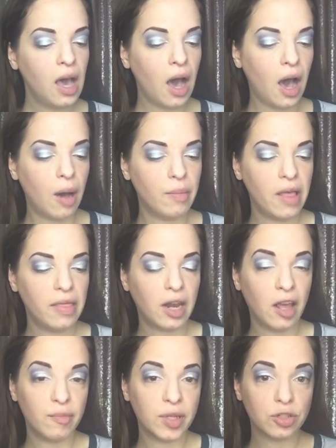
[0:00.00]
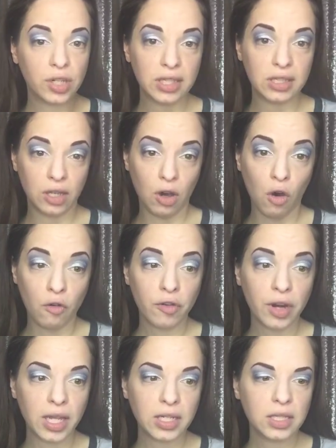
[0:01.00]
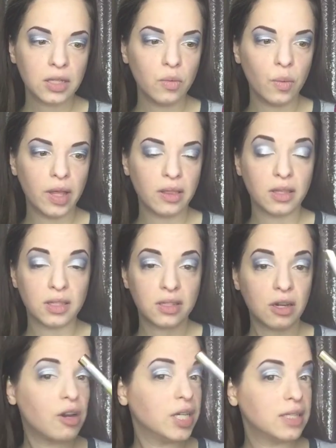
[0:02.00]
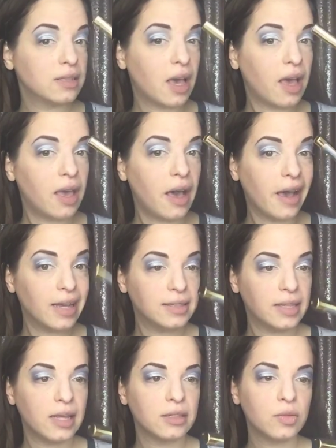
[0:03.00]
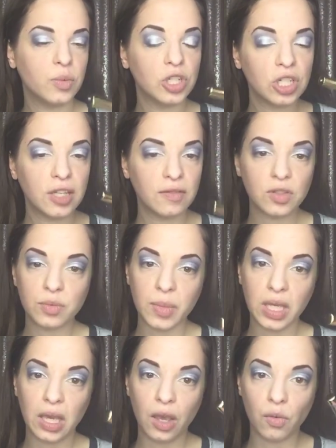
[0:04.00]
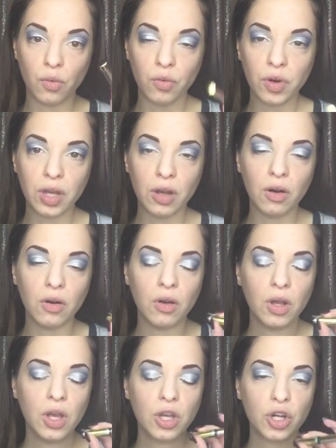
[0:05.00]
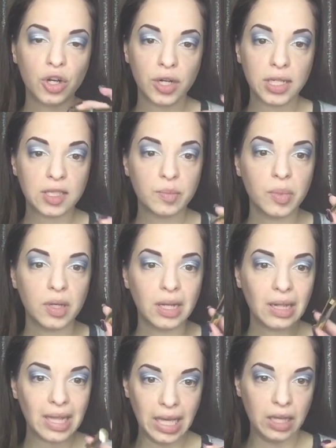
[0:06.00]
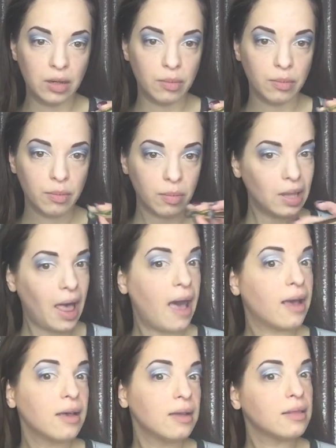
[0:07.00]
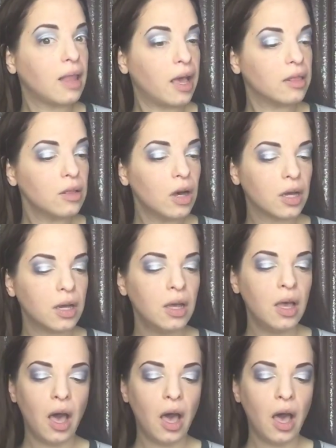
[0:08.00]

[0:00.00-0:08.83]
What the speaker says: And then I've been tracing over it with the Starry Sky Eye Sense, which gives me a real crisp, clean, black line look.